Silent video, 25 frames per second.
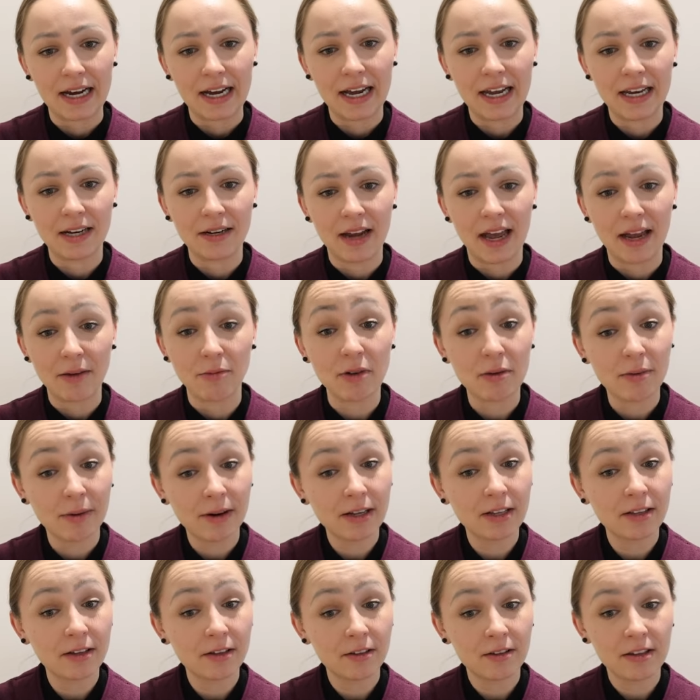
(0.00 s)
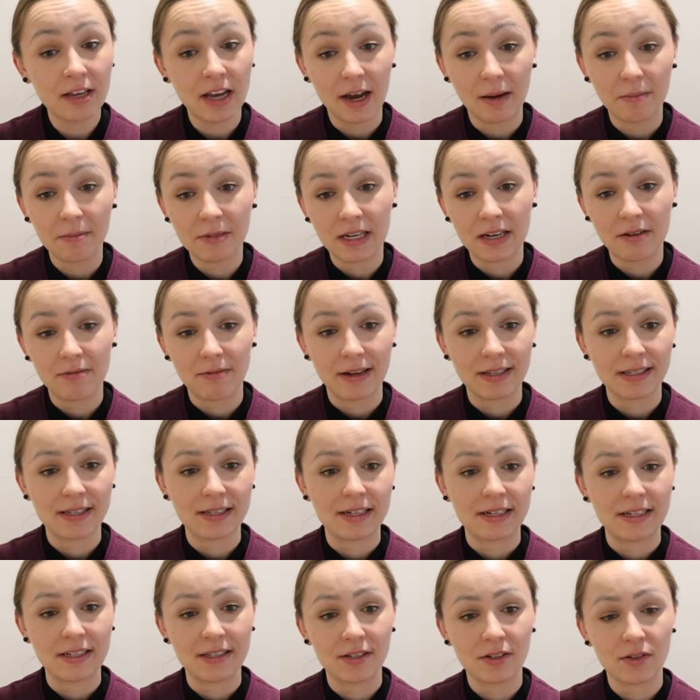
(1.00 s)
And we regularly update
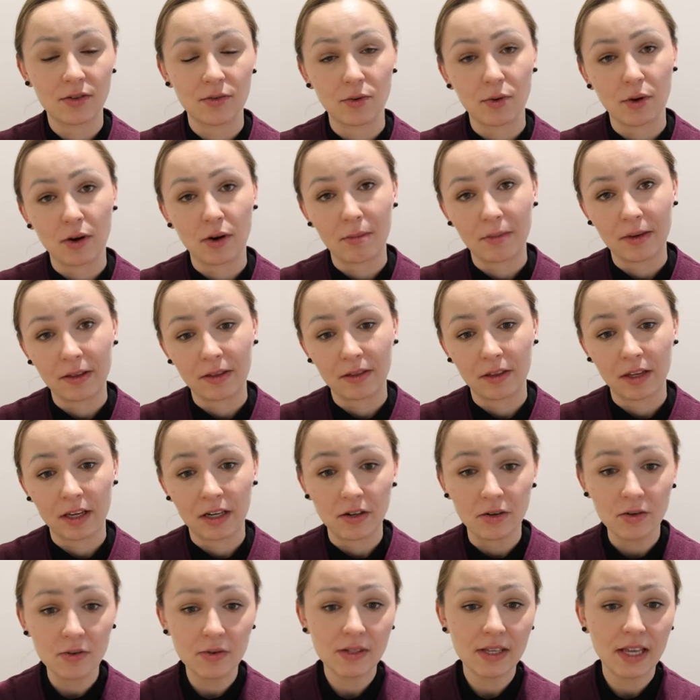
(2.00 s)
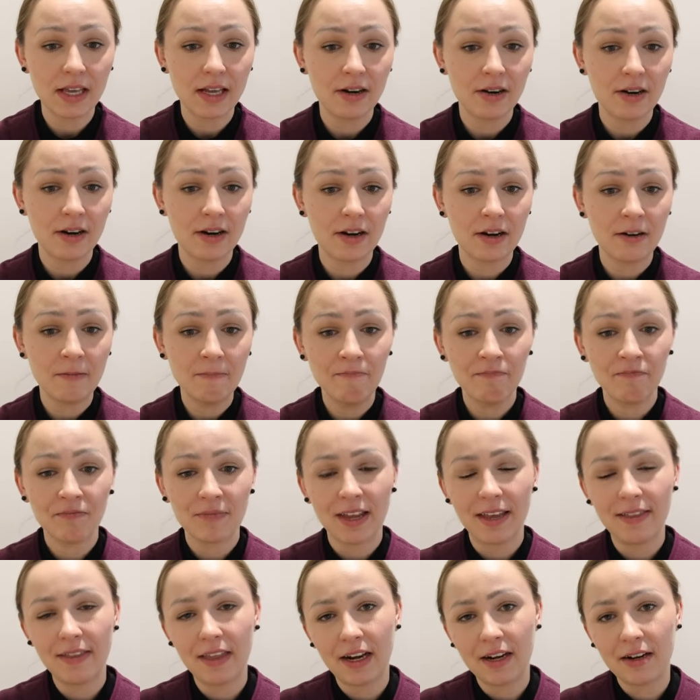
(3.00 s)
residents through our monthly newsletter,
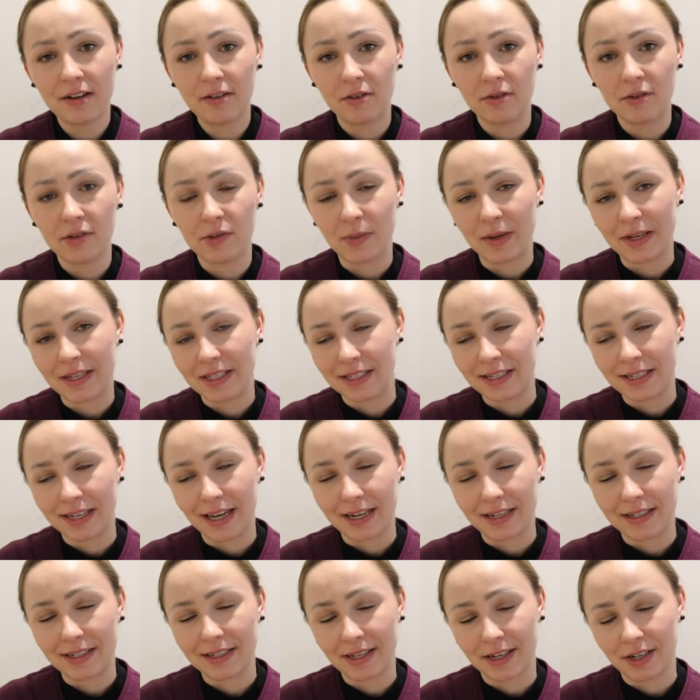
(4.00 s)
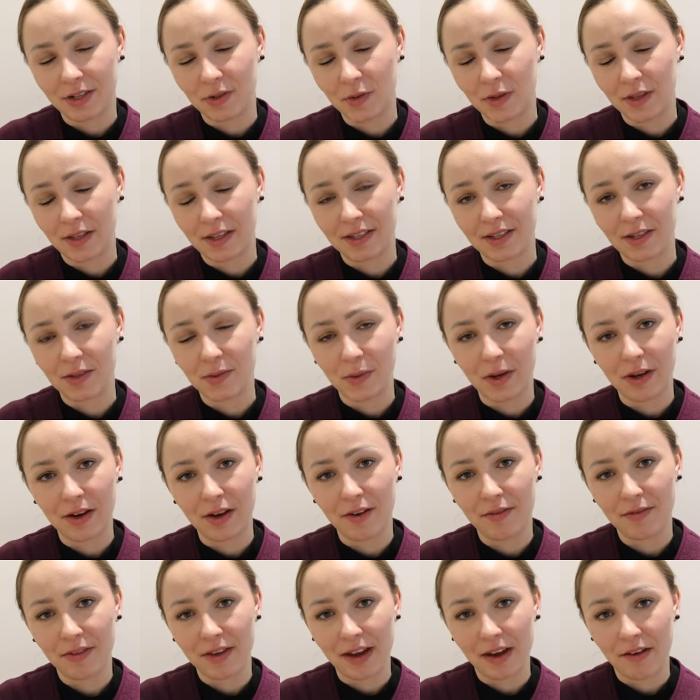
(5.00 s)
and that includes ways to get in touch with us as
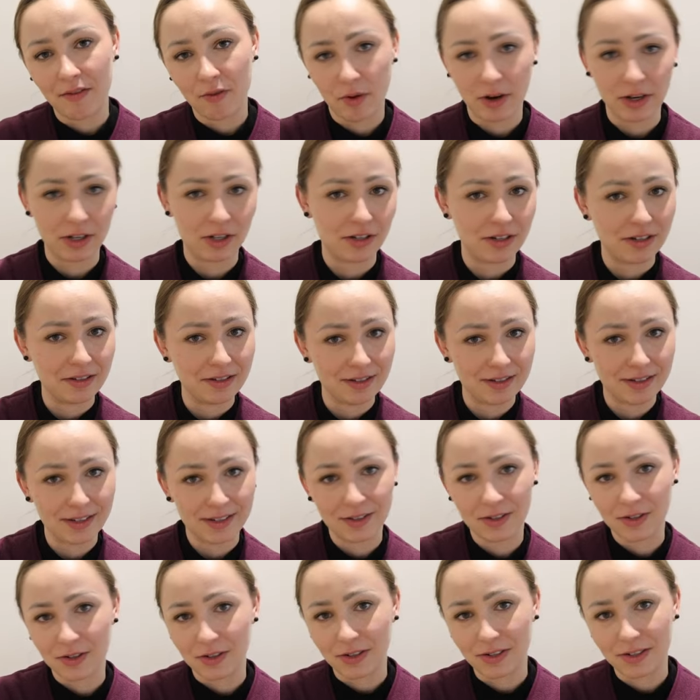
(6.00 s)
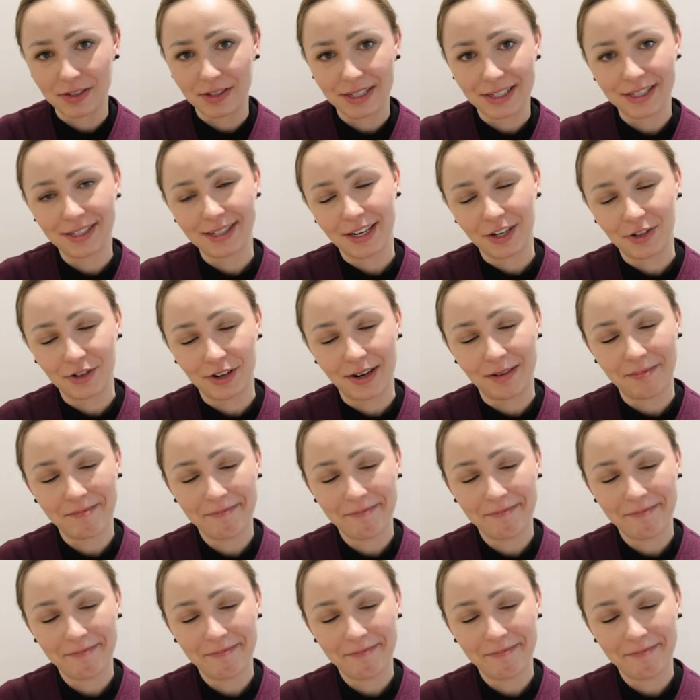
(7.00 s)
well if they have questions, concerns, etc.